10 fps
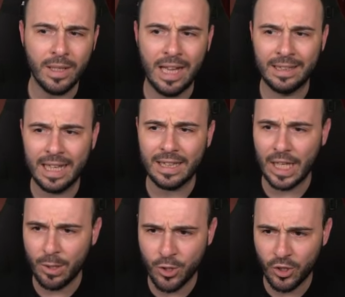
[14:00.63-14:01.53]
and that
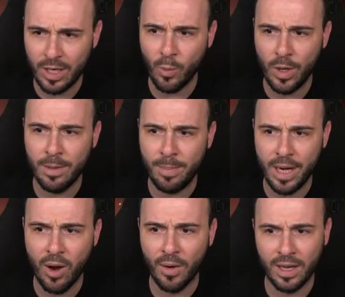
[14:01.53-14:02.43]
usually will
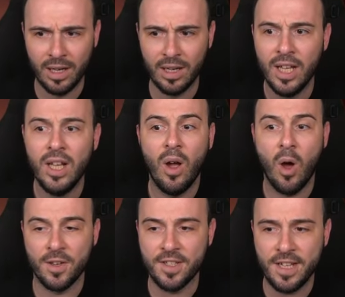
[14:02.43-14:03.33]
be on a uh,
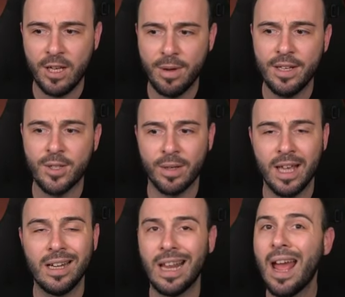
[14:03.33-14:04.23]
on Sigrid. So
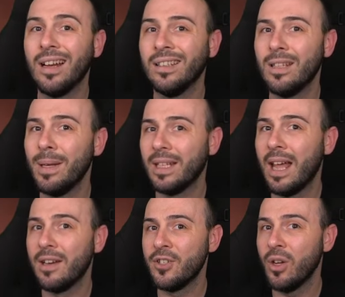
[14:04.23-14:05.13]
getting that ultimate
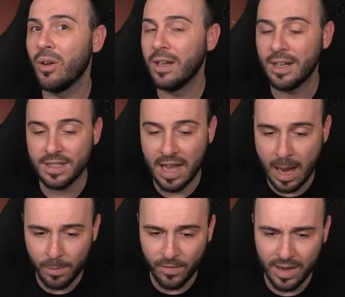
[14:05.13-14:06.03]
energy on her is
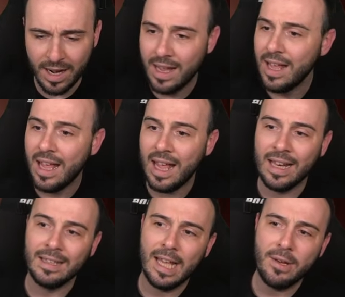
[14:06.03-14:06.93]
helpful,
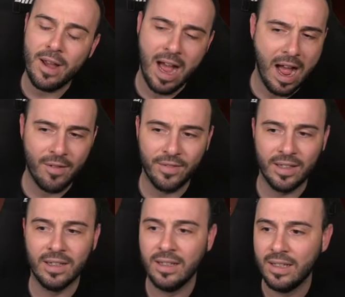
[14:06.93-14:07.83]
and then you have
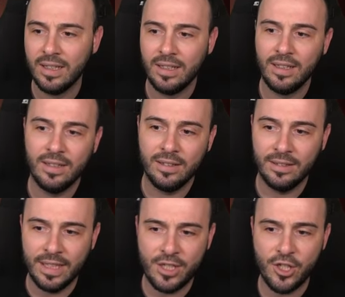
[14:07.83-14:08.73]
uh,
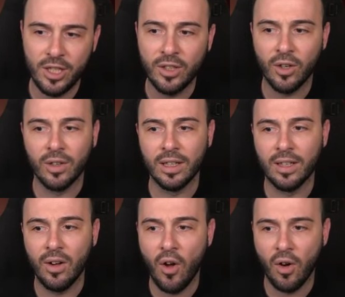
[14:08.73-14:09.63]
this shield on
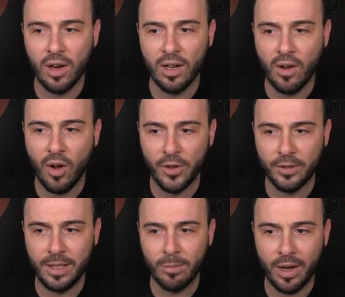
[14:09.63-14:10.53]
uh, all uh, all your
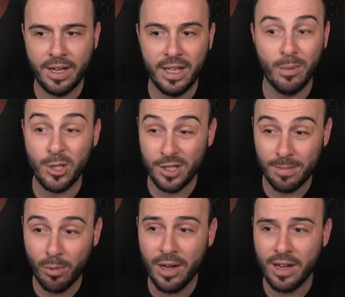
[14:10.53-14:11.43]
team right here, which is
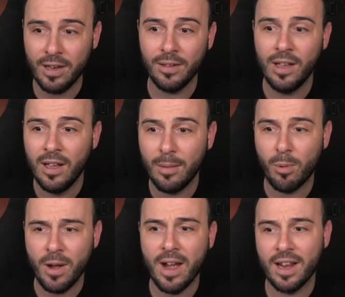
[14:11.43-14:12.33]
pretty a
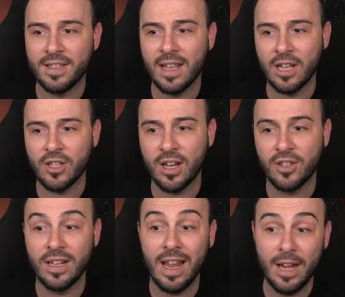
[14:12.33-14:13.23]
pretty nice touch
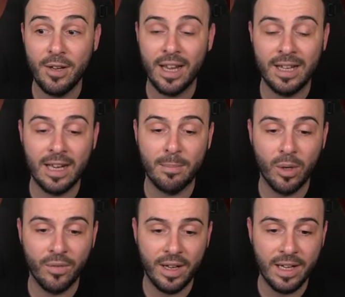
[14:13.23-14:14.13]
actually, and you can get a bit
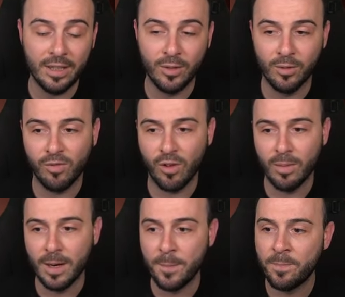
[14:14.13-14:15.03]
of healing too from
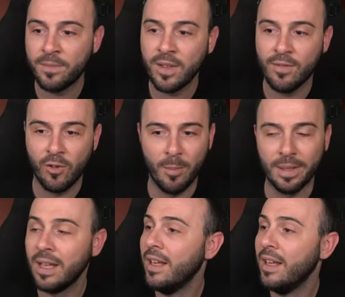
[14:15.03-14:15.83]
um, from it.